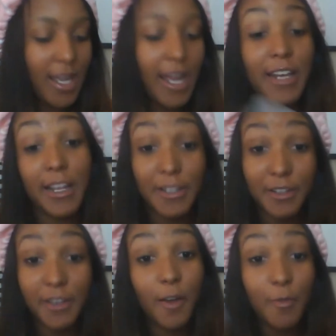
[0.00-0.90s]
you know
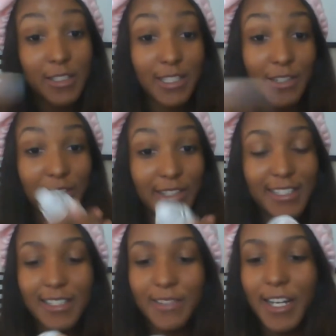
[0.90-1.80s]
I'm going to see what this
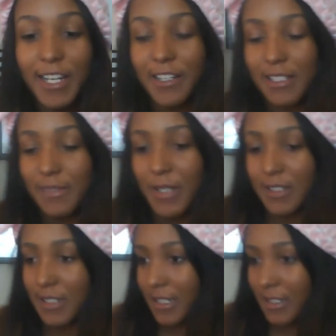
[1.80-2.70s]
right here smells like.
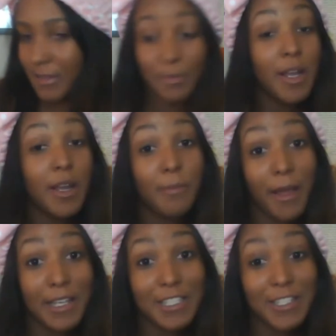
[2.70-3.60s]
Probably
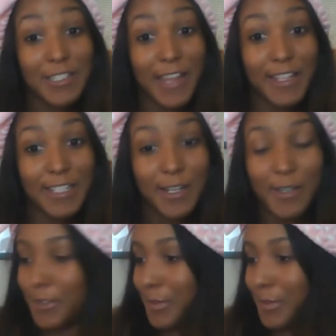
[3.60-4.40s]
shouldn't try this at home.